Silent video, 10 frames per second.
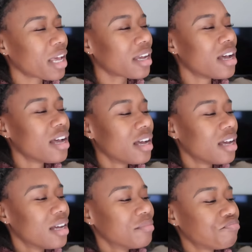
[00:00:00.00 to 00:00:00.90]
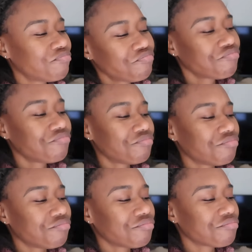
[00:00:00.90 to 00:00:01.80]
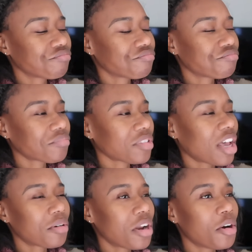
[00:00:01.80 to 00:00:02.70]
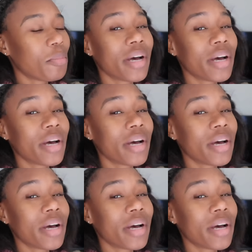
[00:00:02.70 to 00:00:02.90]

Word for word: like, hmm, I don't know.